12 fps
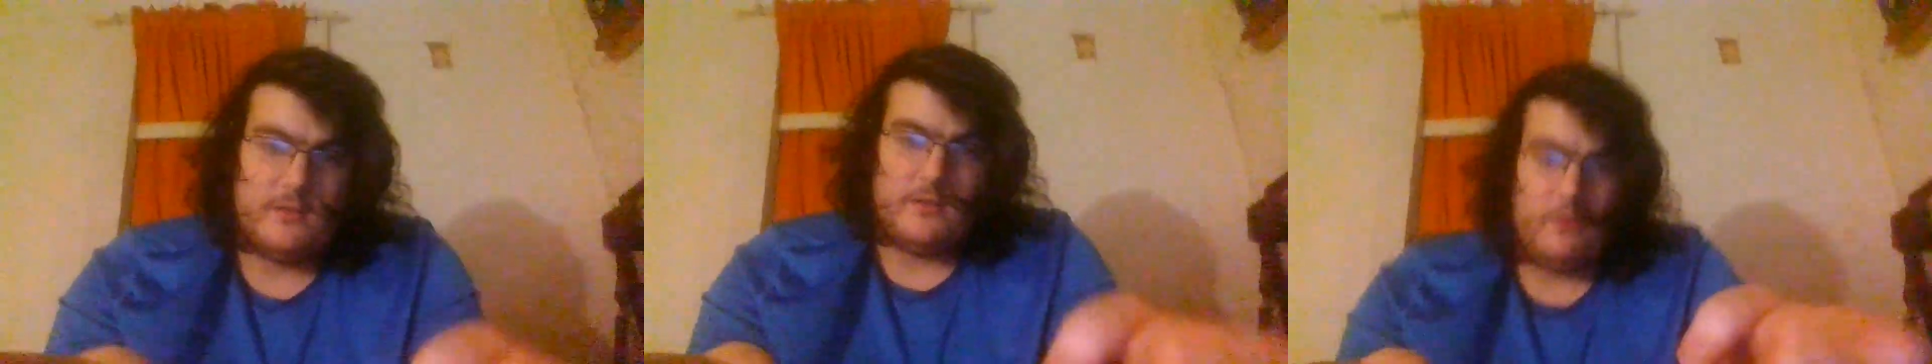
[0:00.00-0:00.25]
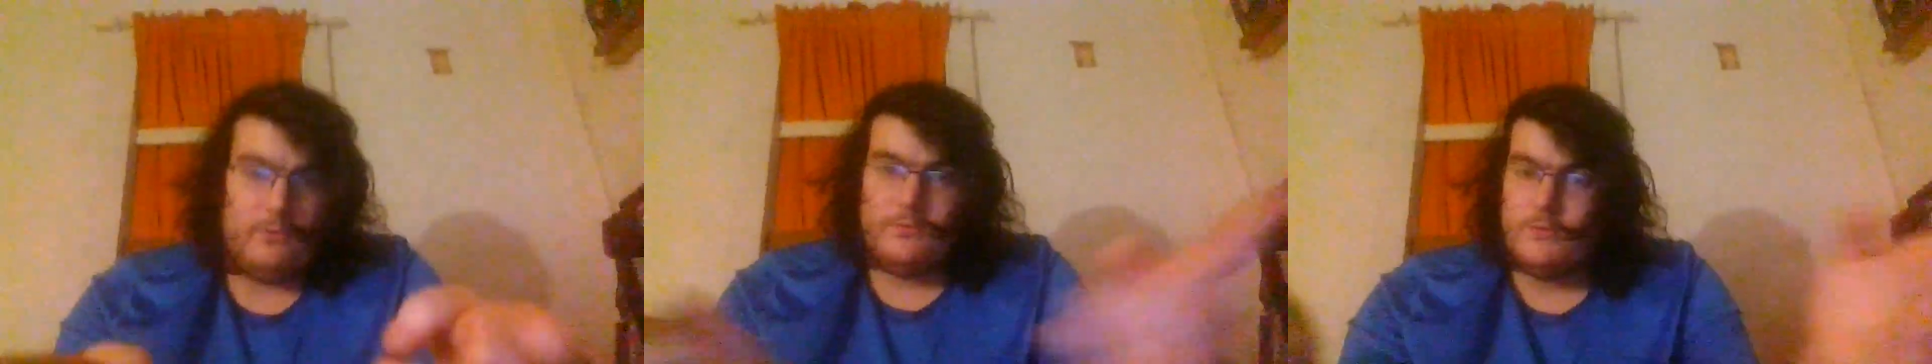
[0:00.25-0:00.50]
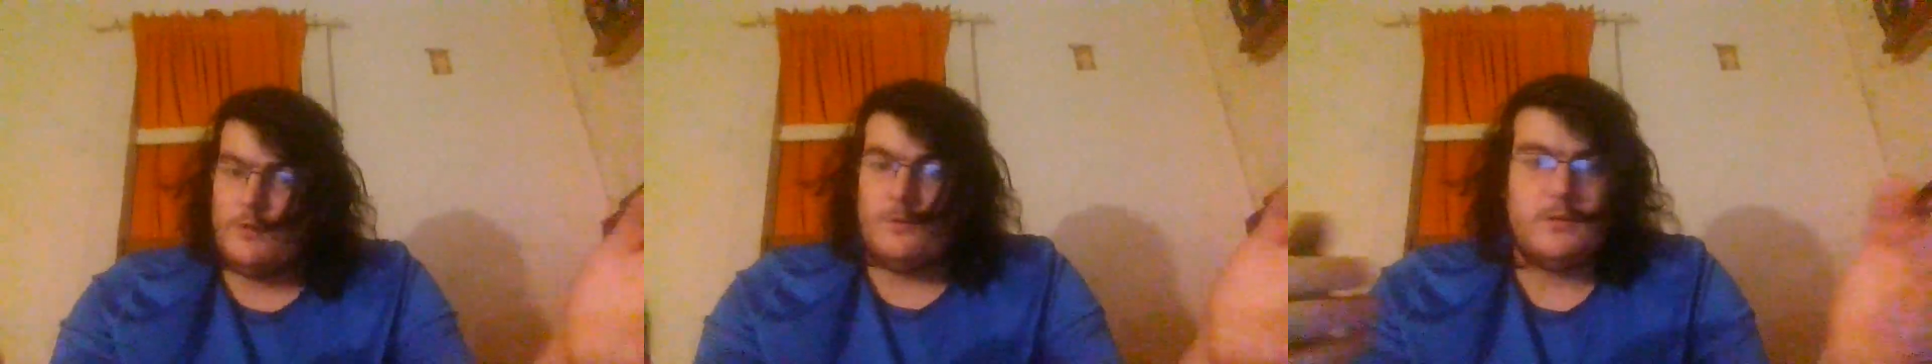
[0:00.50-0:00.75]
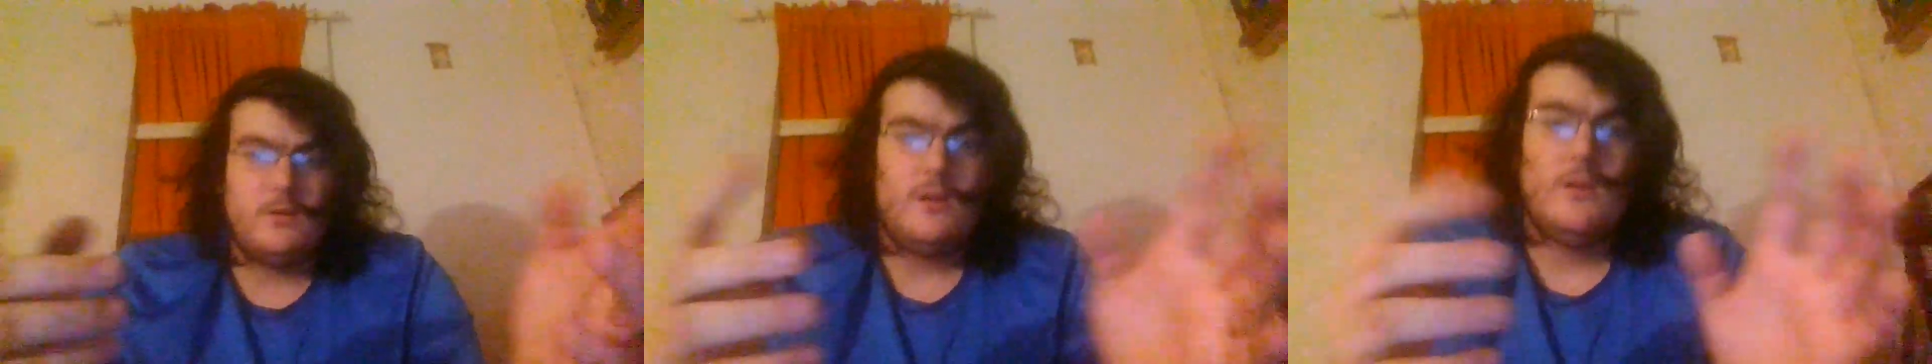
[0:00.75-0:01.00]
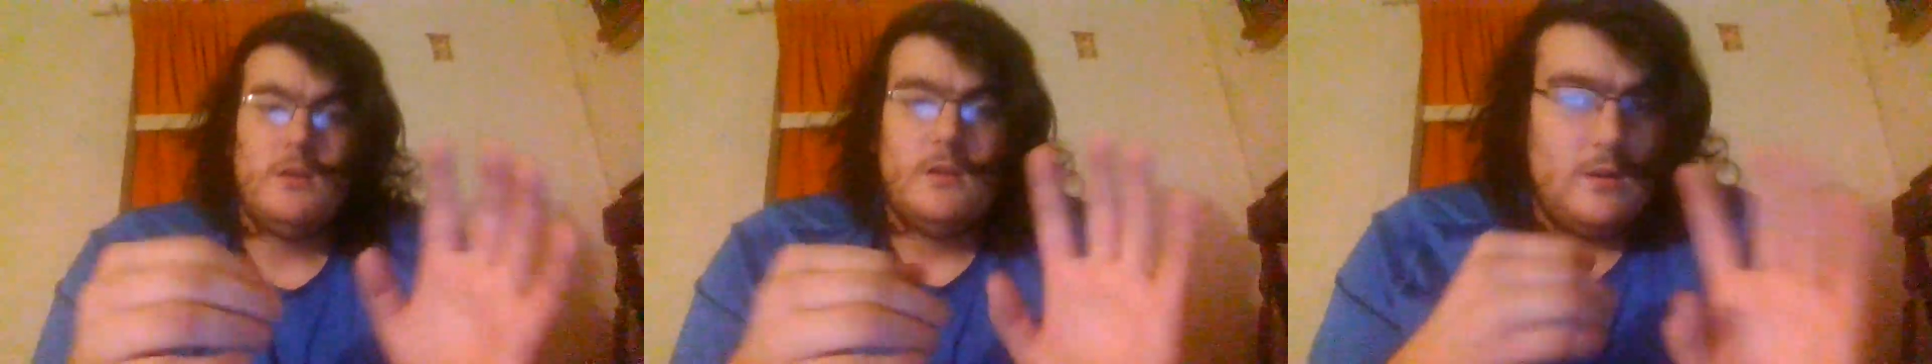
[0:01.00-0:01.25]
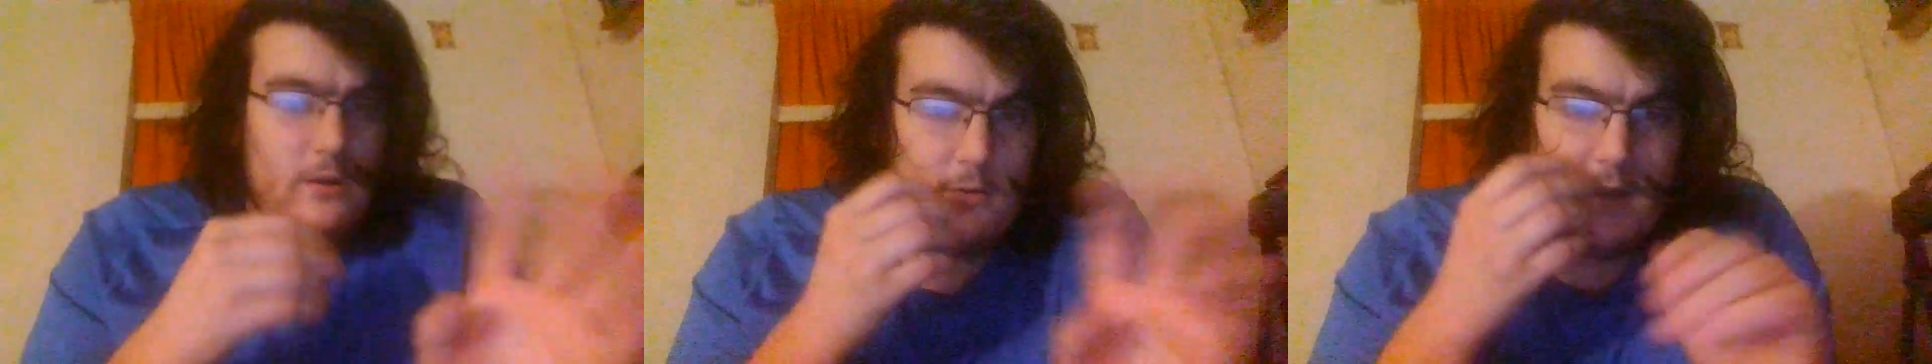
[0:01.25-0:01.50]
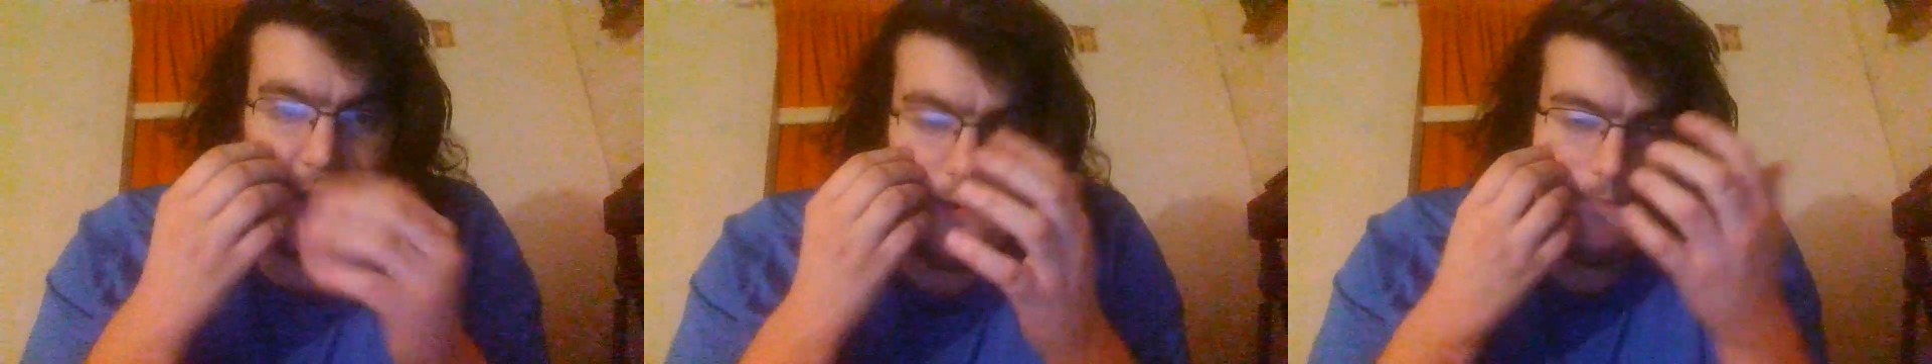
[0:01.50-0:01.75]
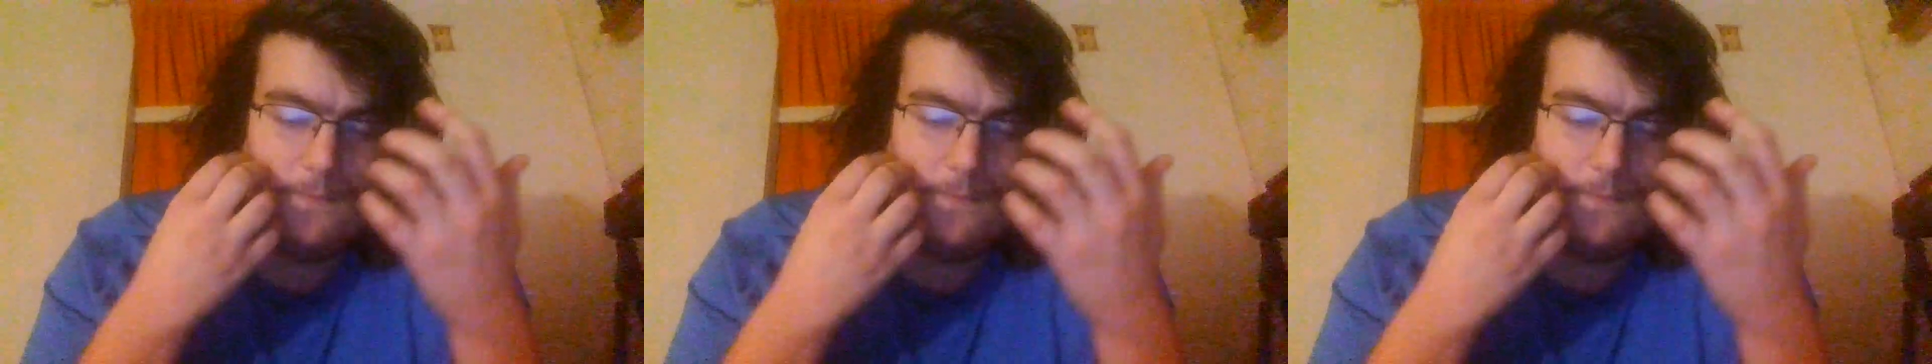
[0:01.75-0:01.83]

You? No one? Okay.